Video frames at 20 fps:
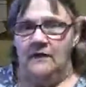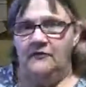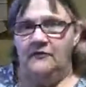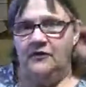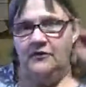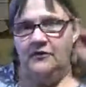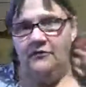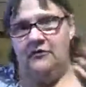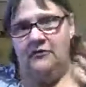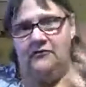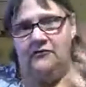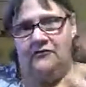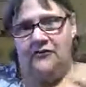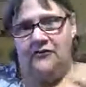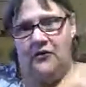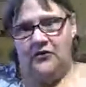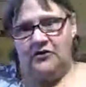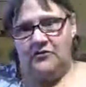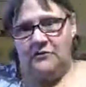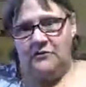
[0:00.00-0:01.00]
If you
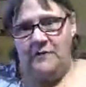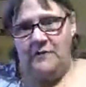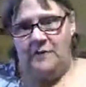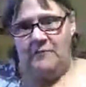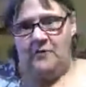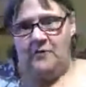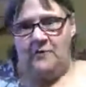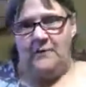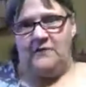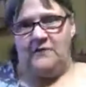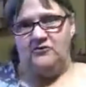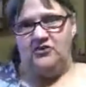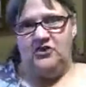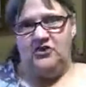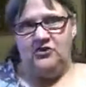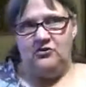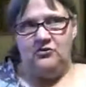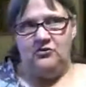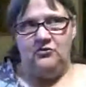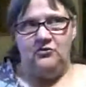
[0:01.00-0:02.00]
folks remember, about
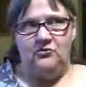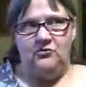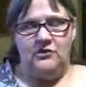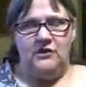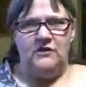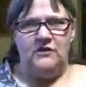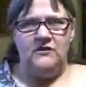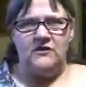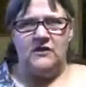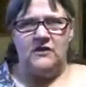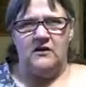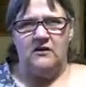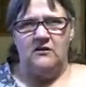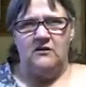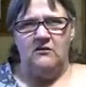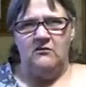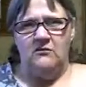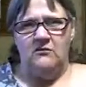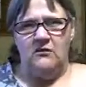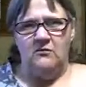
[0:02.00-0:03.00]
2 years
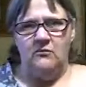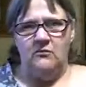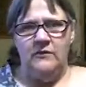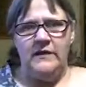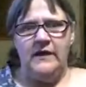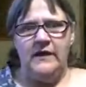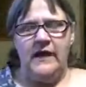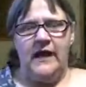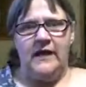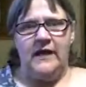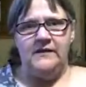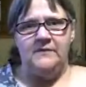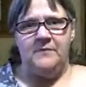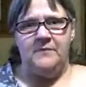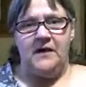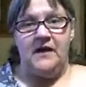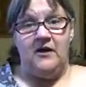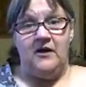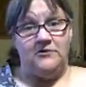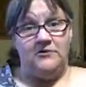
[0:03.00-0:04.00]
ago, we had
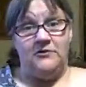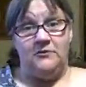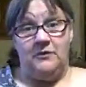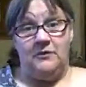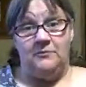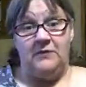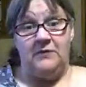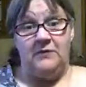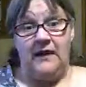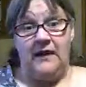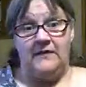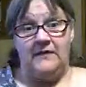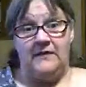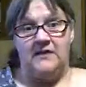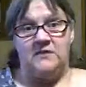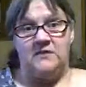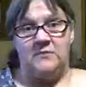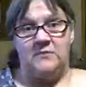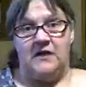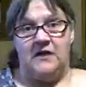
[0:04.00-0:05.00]
to buy all new
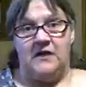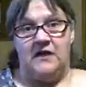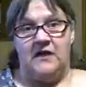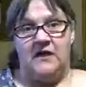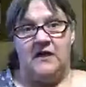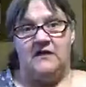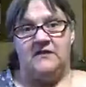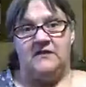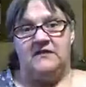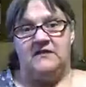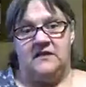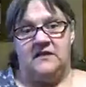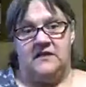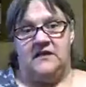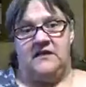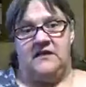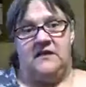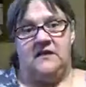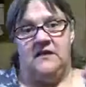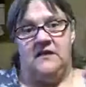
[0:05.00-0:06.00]
appliances
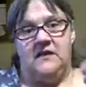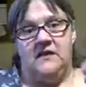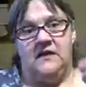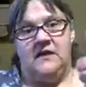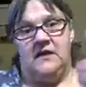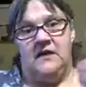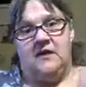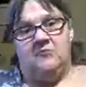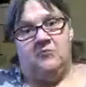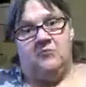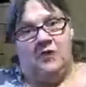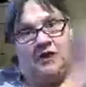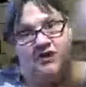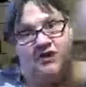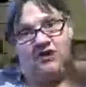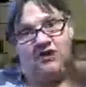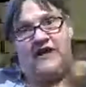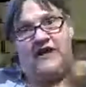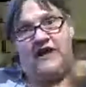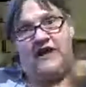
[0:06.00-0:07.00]
because the
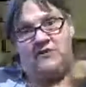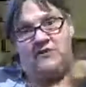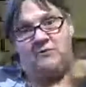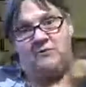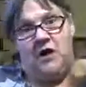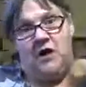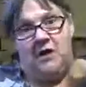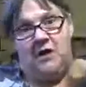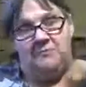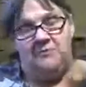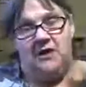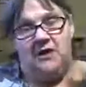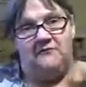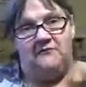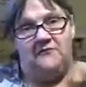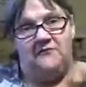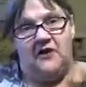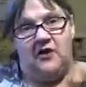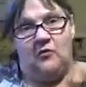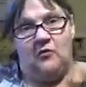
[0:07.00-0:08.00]
pressure gauge popped
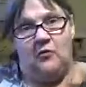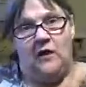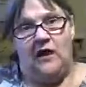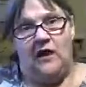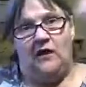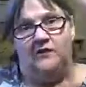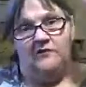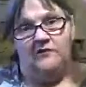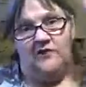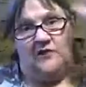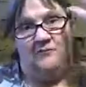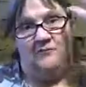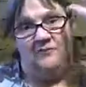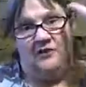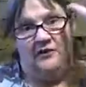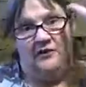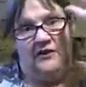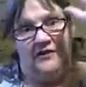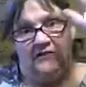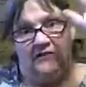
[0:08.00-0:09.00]
off our well,
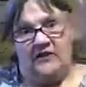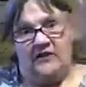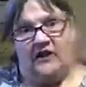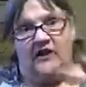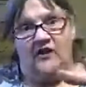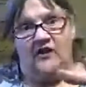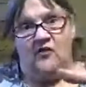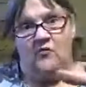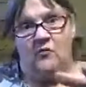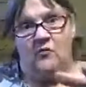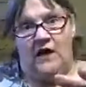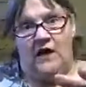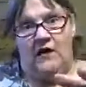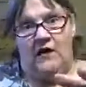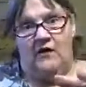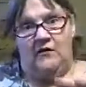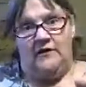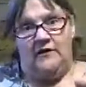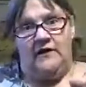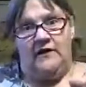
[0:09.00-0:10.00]
dumped our entire
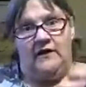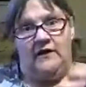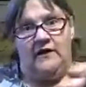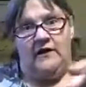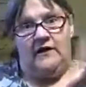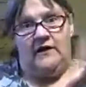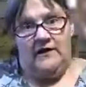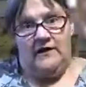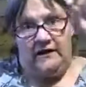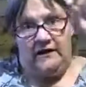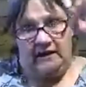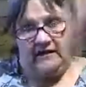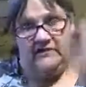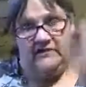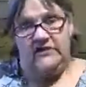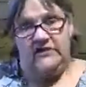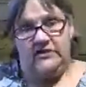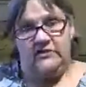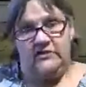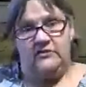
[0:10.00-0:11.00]
well
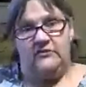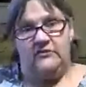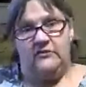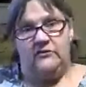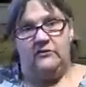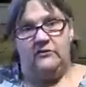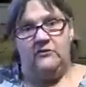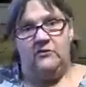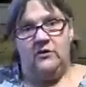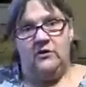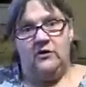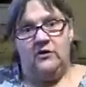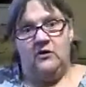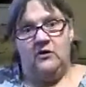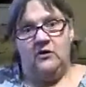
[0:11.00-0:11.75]
into